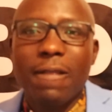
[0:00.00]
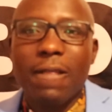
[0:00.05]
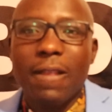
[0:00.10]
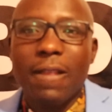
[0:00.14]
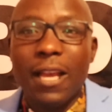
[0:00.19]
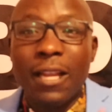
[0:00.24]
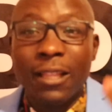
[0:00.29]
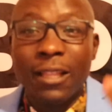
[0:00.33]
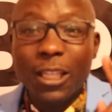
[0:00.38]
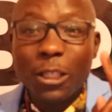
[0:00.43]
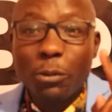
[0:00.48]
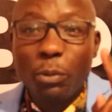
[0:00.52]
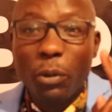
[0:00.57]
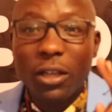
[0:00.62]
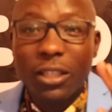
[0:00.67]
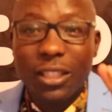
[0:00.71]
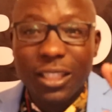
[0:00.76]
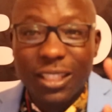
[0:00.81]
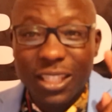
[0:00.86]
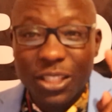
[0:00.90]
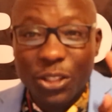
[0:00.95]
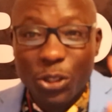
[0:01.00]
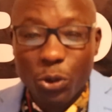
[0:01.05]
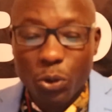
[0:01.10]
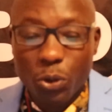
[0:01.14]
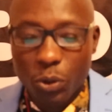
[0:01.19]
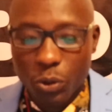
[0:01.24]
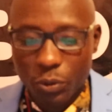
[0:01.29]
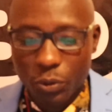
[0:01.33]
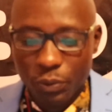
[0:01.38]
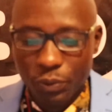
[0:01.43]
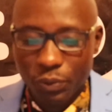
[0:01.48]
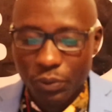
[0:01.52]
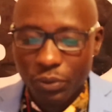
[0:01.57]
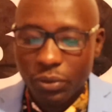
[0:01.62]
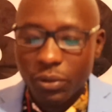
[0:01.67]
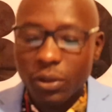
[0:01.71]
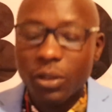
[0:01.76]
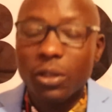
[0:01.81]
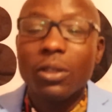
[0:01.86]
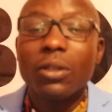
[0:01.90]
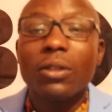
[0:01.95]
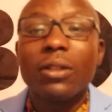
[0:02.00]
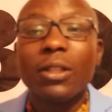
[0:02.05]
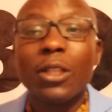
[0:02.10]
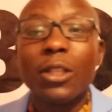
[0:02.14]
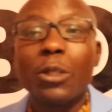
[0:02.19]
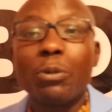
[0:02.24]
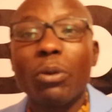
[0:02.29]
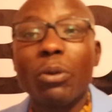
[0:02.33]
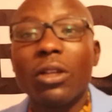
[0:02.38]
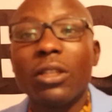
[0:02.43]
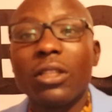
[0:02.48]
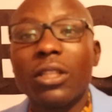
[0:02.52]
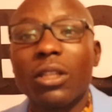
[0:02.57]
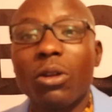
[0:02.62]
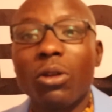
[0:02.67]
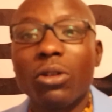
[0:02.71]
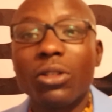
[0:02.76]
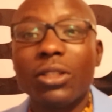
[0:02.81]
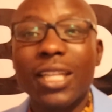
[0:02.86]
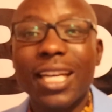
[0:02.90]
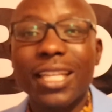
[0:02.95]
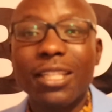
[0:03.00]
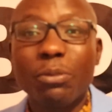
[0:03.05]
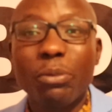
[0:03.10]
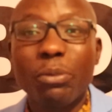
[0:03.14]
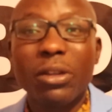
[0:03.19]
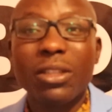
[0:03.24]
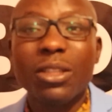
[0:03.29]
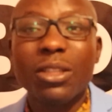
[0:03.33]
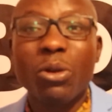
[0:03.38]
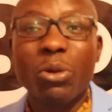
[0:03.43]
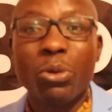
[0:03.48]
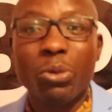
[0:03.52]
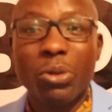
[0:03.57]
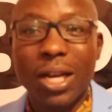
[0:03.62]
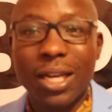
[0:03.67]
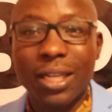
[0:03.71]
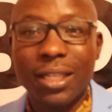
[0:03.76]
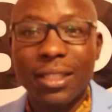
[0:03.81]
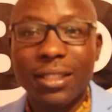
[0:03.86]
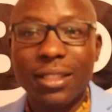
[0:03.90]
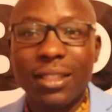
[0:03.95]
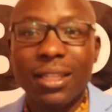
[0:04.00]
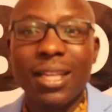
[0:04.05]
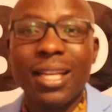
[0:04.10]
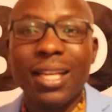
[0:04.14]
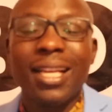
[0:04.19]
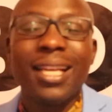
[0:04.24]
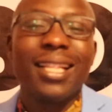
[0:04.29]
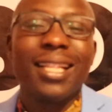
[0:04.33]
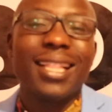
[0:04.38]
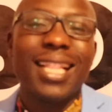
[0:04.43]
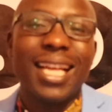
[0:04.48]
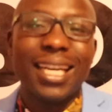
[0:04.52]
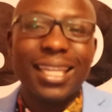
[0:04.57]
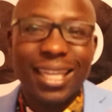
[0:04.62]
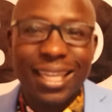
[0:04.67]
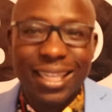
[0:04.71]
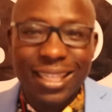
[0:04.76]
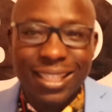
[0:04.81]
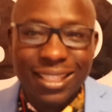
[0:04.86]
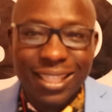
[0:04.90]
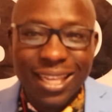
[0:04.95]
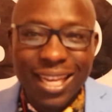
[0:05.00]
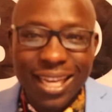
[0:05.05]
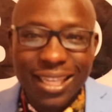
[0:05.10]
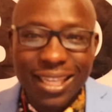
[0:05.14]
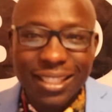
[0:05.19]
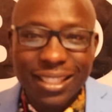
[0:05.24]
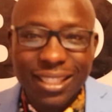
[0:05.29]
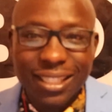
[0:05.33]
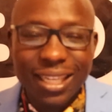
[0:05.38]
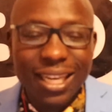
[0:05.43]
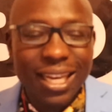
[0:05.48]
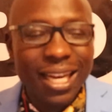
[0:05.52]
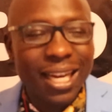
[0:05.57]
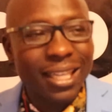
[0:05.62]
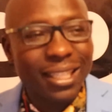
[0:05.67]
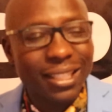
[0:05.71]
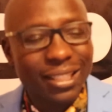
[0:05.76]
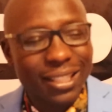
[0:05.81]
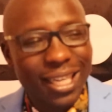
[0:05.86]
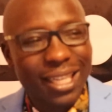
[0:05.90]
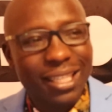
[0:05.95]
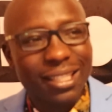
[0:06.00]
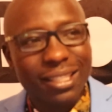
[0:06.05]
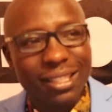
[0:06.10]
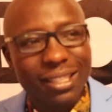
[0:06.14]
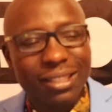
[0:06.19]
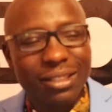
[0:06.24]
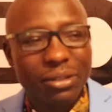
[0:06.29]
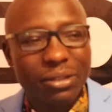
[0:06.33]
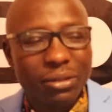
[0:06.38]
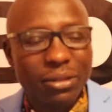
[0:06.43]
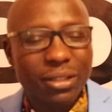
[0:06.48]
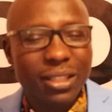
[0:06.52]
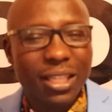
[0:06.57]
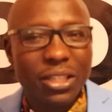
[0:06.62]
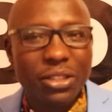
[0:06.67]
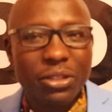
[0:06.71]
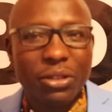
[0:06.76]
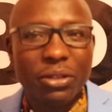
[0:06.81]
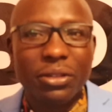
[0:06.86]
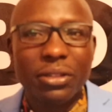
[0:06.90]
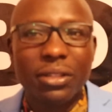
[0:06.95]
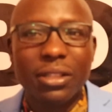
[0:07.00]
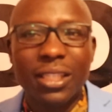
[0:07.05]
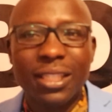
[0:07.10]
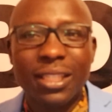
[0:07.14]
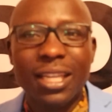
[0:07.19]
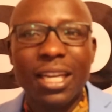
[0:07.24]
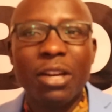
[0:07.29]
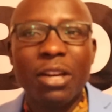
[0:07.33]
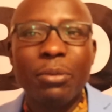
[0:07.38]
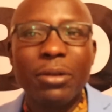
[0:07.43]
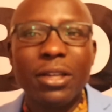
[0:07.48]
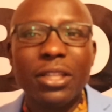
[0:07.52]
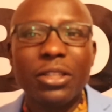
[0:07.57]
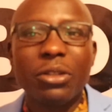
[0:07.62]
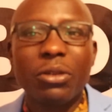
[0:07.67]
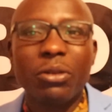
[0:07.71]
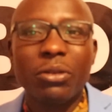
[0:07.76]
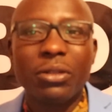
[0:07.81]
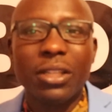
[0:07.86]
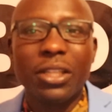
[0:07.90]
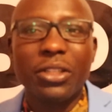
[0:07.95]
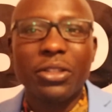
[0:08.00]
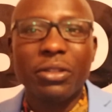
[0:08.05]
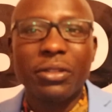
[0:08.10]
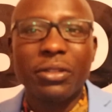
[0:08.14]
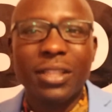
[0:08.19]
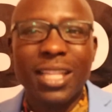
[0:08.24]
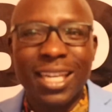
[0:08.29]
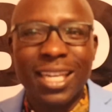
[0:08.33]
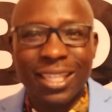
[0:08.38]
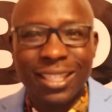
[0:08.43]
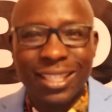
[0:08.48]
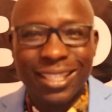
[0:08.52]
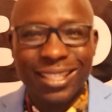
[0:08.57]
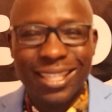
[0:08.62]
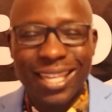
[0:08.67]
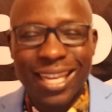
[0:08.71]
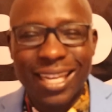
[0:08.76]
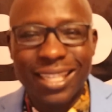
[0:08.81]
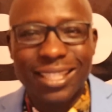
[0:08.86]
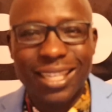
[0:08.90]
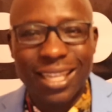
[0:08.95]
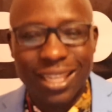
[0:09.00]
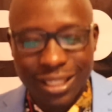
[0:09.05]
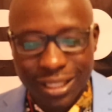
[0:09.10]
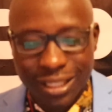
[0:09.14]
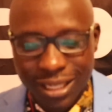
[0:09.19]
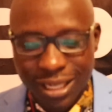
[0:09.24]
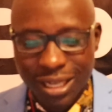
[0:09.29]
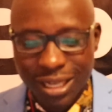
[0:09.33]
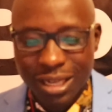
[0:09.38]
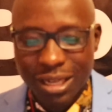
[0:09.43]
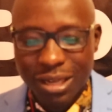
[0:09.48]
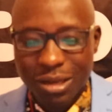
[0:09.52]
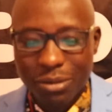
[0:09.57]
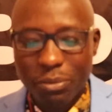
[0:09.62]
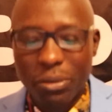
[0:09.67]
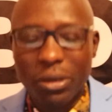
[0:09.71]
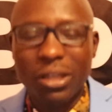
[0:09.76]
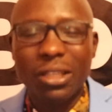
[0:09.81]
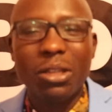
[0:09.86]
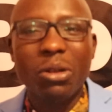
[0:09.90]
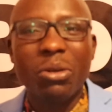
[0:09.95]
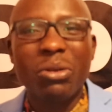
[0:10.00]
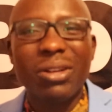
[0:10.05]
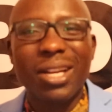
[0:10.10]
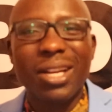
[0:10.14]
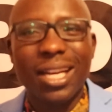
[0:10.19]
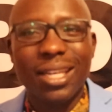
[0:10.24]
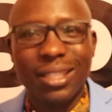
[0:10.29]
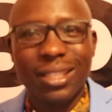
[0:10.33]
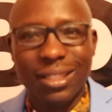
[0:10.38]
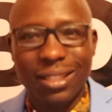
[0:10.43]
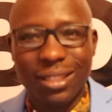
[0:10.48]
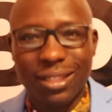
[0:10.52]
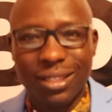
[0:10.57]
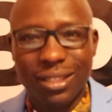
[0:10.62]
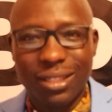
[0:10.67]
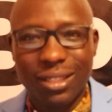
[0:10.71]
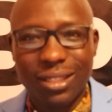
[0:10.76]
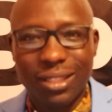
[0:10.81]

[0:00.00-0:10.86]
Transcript: And this politics is too, this political church, political rallies that are disguised as church sessions, interdenominational sessions that are disguised as political rallies.